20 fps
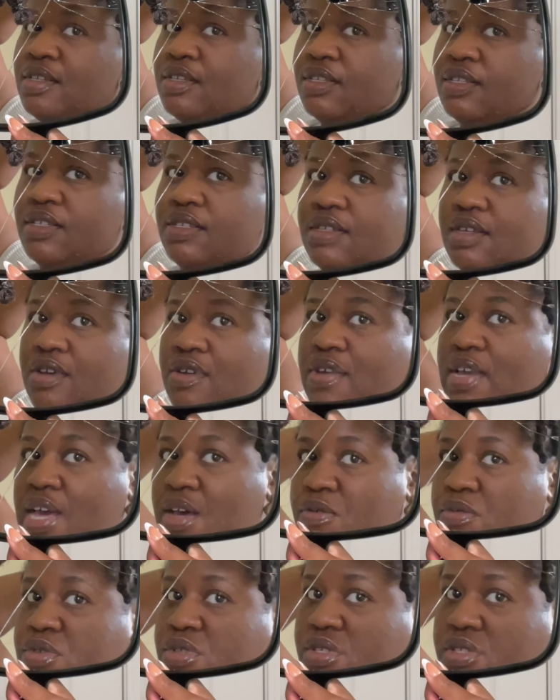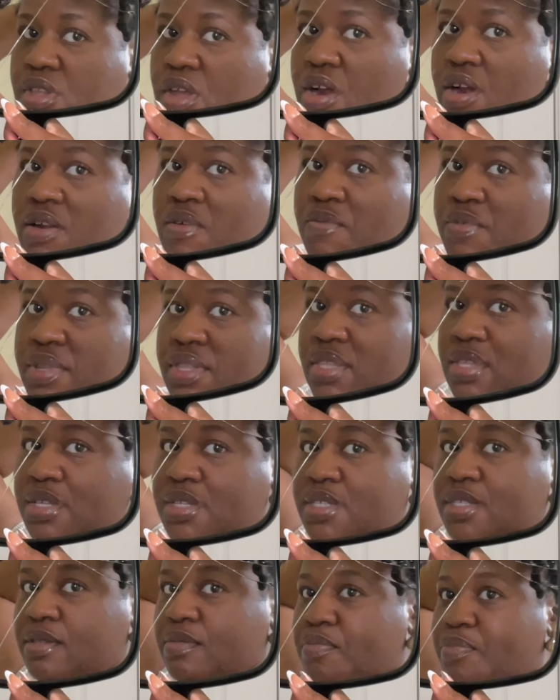So I will start with
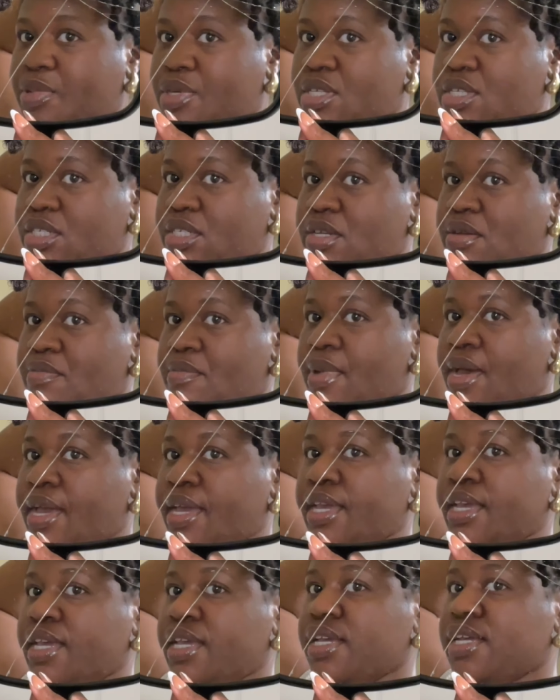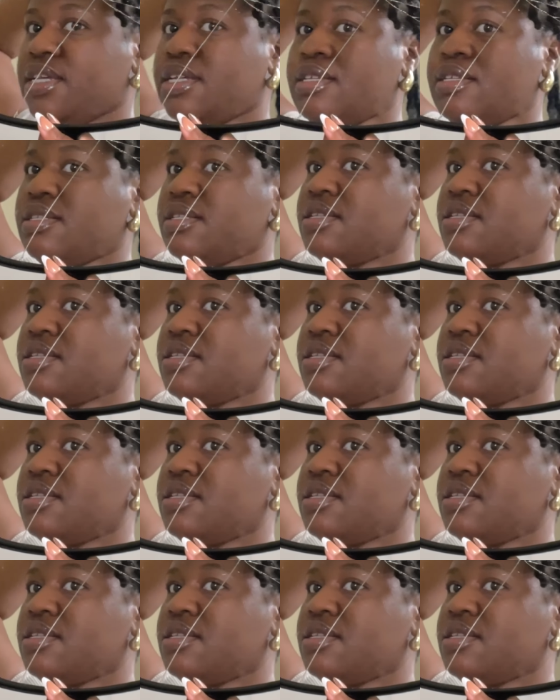this bunch in my hand.